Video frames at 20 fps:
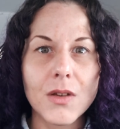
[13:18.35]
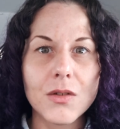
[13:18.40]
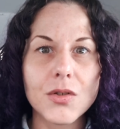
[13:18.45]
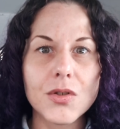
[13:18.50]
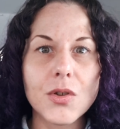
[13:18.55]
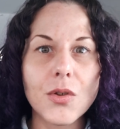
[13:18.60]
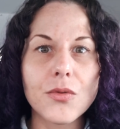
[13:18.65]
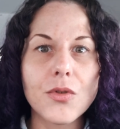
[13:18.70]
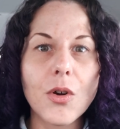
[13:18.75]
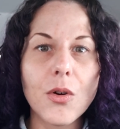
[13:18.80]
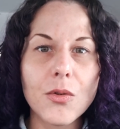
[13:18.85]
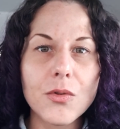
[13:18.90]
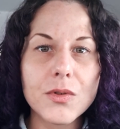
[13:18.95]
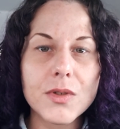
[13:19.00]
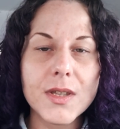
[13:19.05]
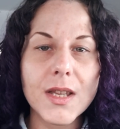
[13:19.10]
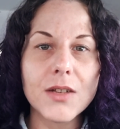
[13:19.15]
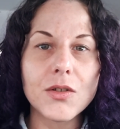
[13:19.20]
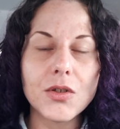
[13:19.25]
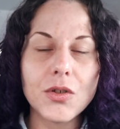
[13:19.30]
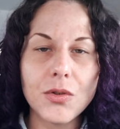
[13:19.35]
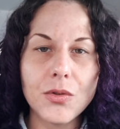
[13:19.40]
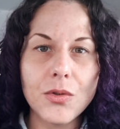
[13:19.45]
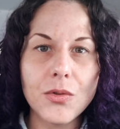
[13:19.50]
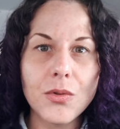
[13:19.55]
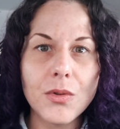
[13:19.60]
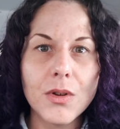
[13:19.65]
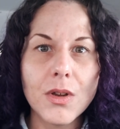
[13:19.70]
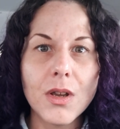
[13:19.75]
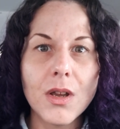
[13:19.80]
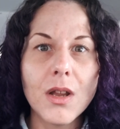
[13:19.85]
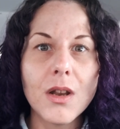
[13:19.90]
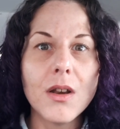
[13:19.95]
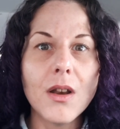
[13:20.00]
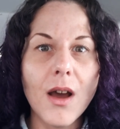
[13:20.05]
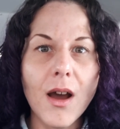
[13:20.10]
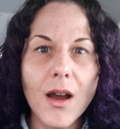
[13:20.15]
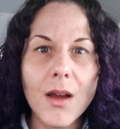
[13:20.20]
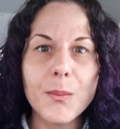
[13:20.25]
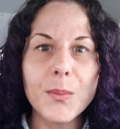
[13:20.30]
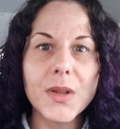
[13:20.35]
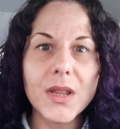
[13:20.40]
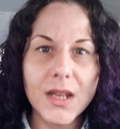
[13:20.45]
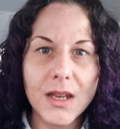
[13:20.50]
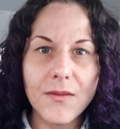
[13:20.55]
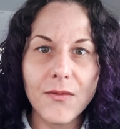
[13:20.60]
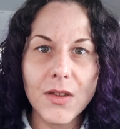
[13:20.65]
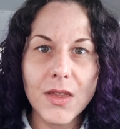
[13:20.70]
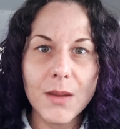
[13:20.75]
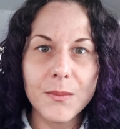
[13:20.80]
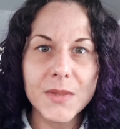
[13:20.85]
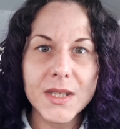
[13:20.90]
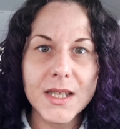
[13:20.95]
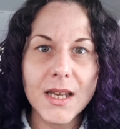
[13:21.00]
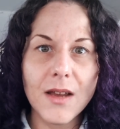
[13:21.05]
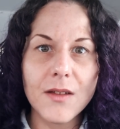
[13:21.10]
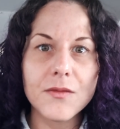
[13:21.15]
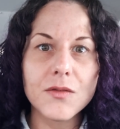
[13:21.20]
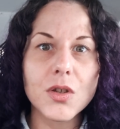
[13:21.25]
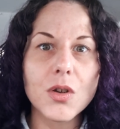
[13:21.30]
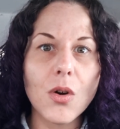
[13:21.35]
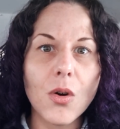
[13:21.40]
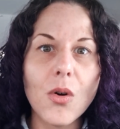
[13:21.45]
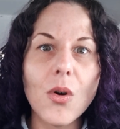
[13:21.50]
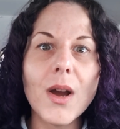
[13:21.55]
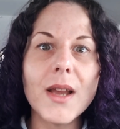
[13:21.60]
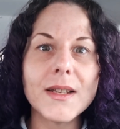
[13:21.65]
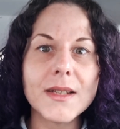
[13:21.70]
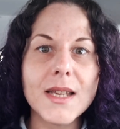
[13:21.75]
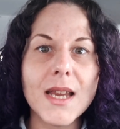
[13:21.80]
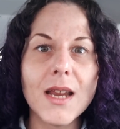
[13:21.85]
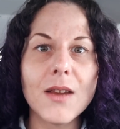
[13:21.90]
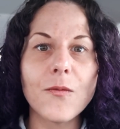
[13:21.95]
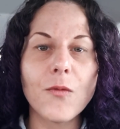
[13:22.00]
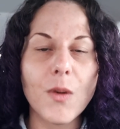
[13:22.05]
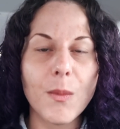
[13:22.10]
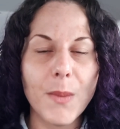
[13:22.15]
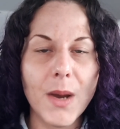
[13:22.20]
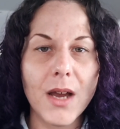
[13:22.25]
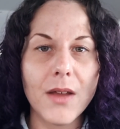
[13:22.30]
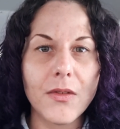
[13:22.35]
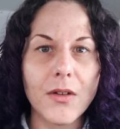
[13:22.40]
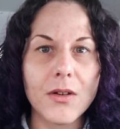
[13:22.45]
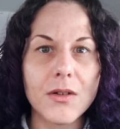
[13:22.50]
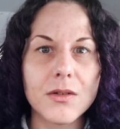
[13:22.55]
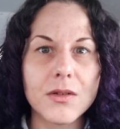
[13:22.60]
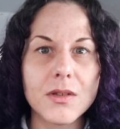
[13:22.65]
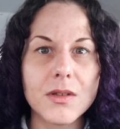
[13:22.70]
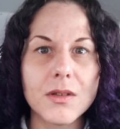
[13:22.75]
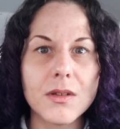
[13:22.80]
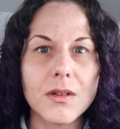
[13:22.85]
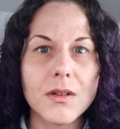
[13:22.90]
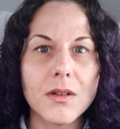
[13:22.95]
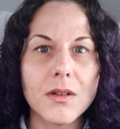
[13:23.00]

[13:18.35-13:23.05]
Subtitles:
So those that do not believe in themselves go and take from others